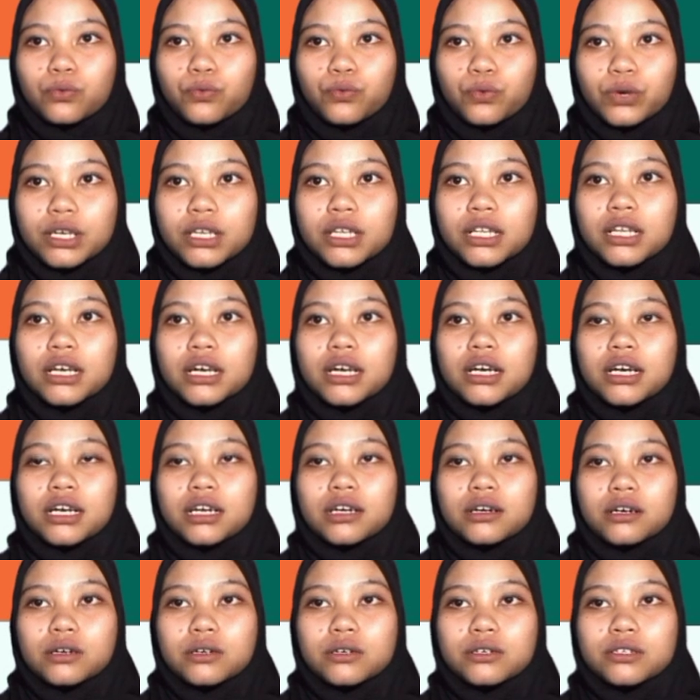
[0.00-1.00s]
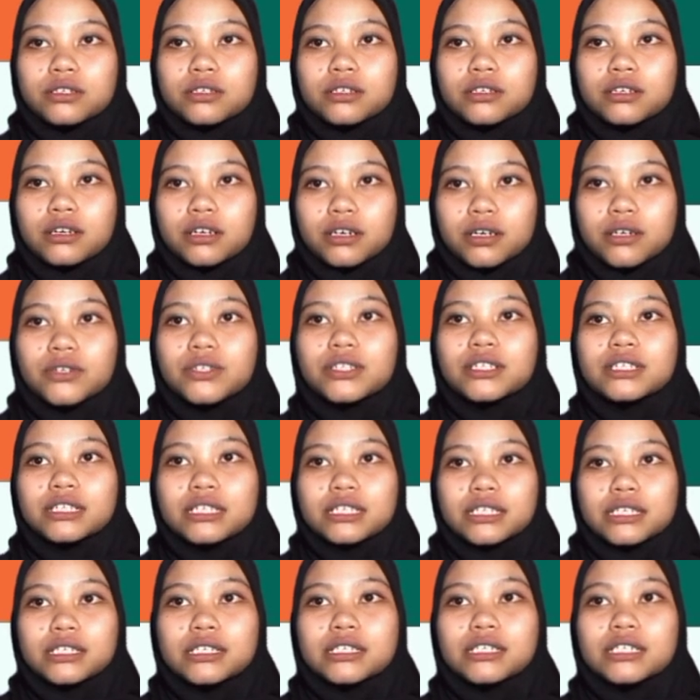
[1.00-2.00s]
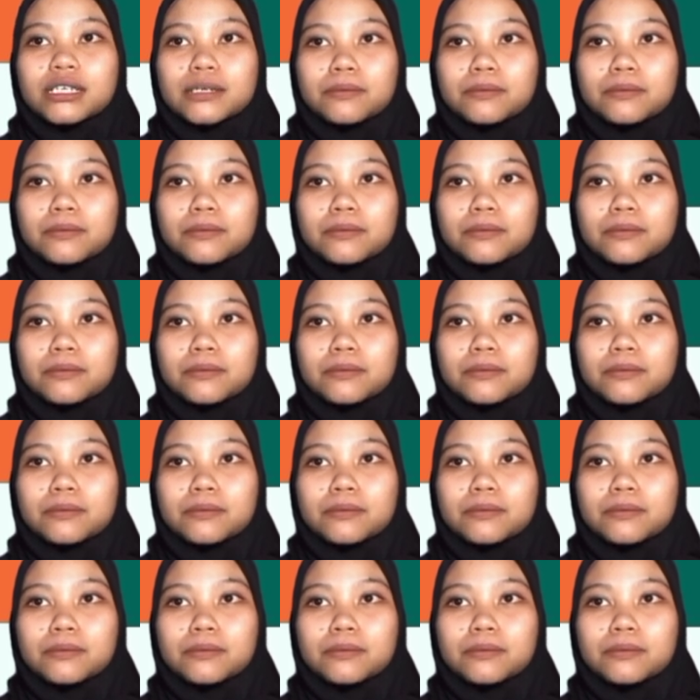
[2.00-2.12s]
will cause the